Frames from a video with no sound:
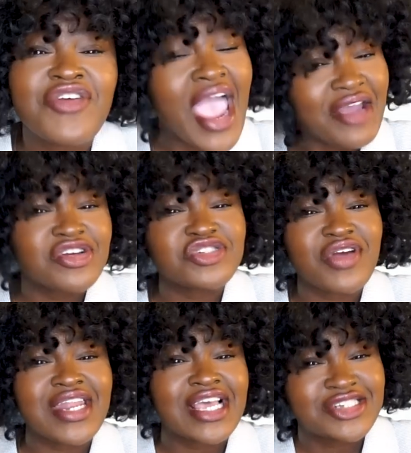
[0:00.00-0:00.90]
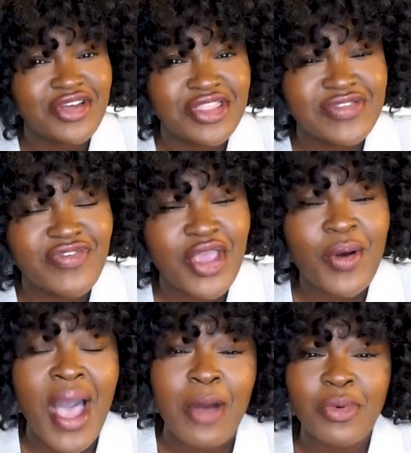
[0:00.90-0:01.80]
For every trend I share in this
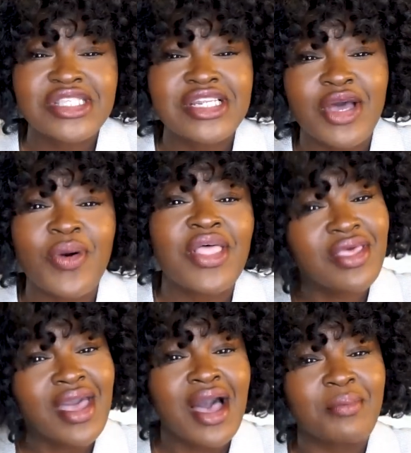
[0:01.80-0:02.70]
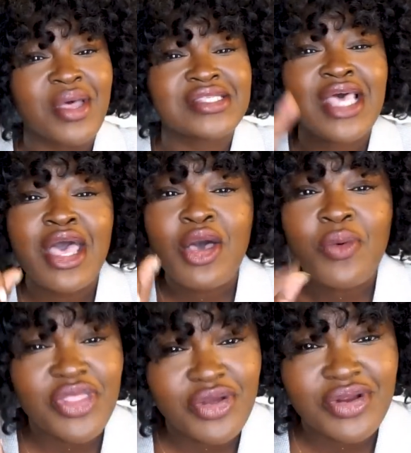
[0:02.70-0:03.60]
video, I want to know in the comments
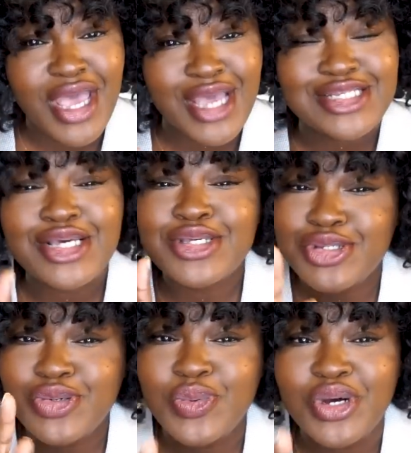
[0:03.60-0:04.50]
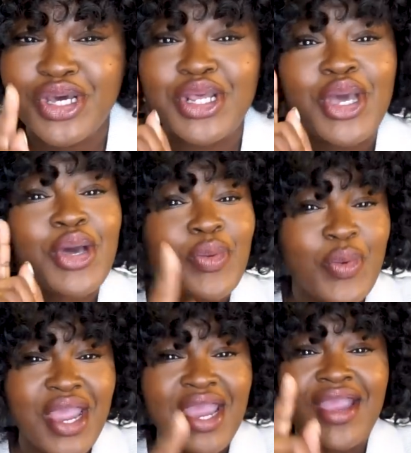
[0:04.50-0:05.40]
whether or not you would
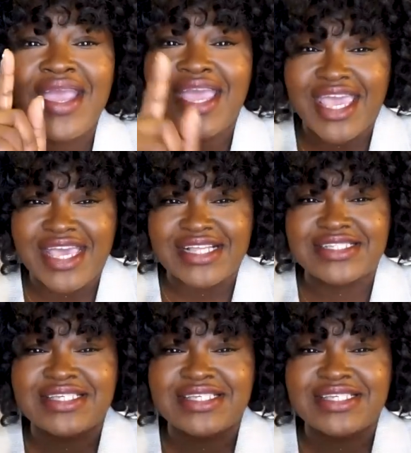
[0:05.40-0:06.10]
wear it.